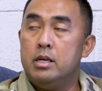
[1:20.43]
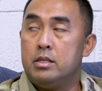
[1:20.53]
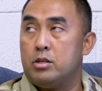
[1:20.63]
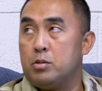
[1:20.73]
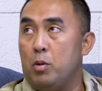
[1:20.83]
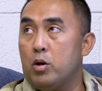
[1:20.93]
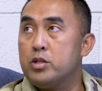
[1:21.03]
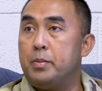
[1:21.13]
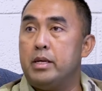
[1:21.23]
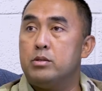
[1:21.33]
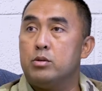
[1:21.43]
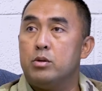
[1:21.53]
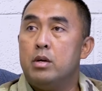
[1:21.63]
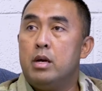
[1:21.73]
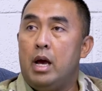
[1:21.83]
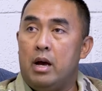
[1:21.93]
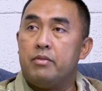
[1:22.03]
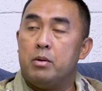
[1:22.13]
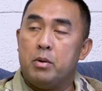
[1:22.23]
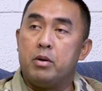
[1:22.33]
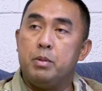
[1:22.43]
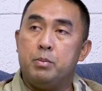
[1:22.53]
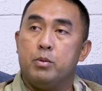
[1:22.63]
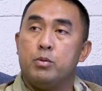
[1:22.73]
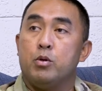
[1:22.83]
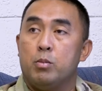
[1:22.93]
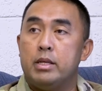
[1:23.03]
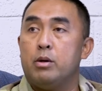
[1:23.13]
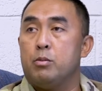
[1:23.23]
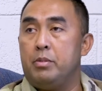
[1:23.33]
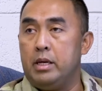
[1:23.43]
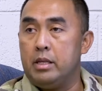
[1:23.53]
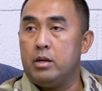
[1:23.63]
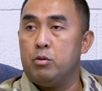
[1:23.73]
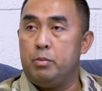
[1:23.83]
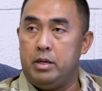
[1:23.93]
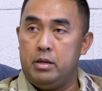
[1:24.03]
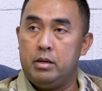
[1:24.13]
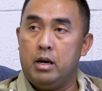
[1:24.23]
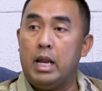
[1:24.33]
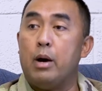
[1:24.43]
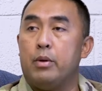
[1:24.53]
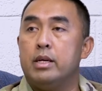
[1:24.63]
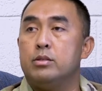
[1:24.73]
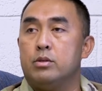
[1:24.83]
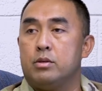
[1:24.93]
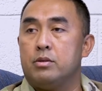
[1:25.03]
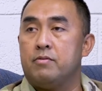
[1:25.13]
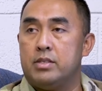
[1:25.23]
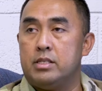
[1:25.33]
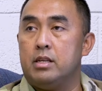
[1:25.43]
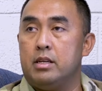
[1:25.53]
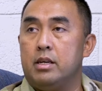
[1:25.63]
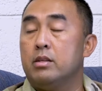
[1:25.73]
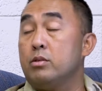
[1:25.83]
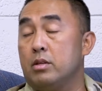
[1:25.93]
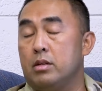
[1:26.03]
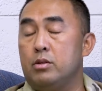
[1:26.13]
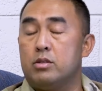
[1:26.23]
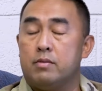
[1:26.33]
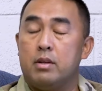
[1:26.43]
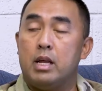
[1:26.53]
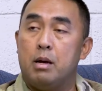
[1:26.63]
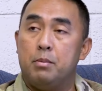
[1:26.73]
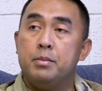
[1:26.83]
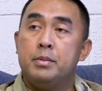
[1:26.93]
It's a smaller space, so half the amount of people normally that would be in there would be allowed into the facility, into the use of the lab.